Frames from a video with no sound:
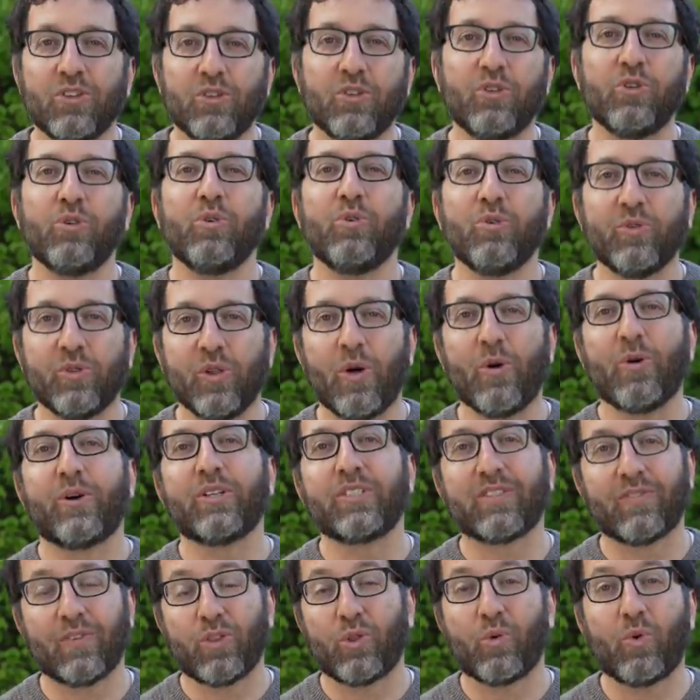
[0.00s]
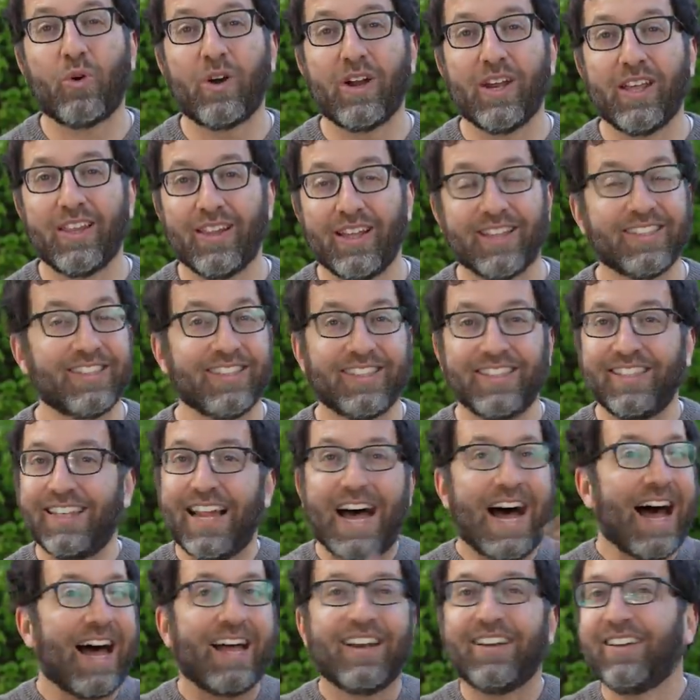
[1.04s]
new locus of authority that's
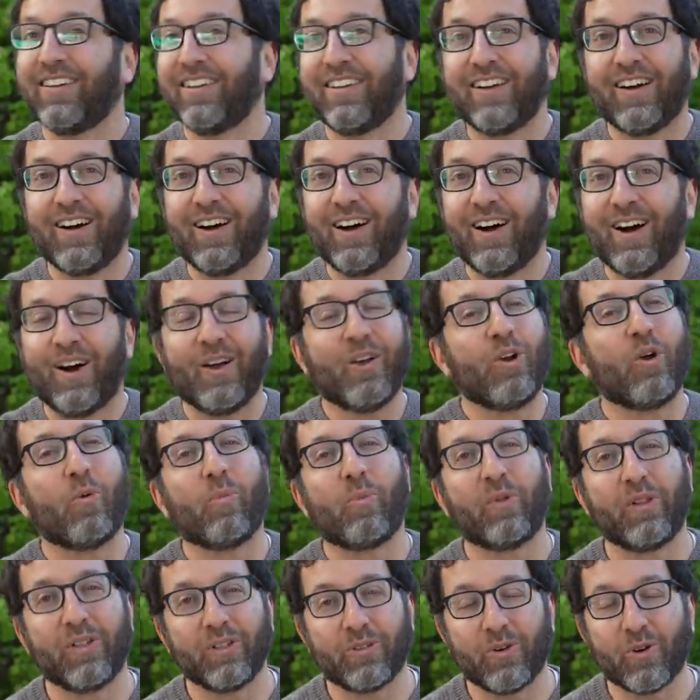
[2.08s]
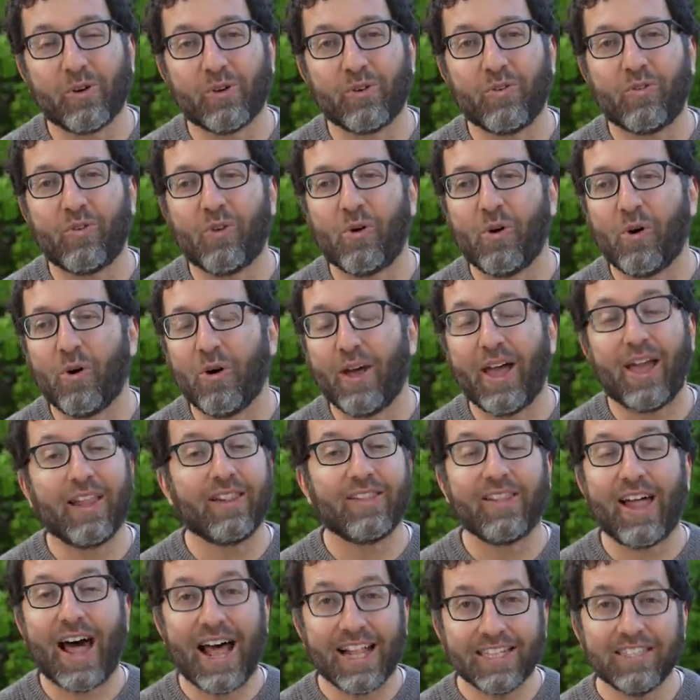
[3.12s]
not under political control, and
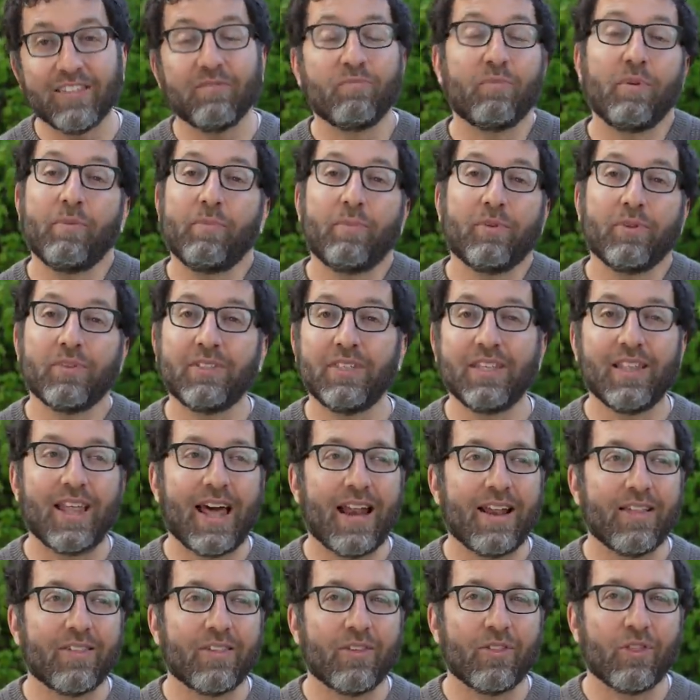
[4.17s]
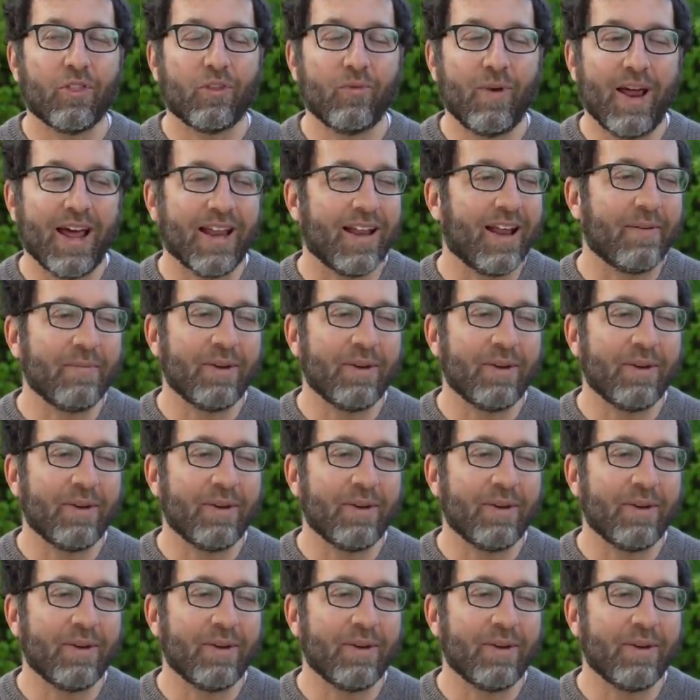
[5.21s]
lots of people see that as a threat. I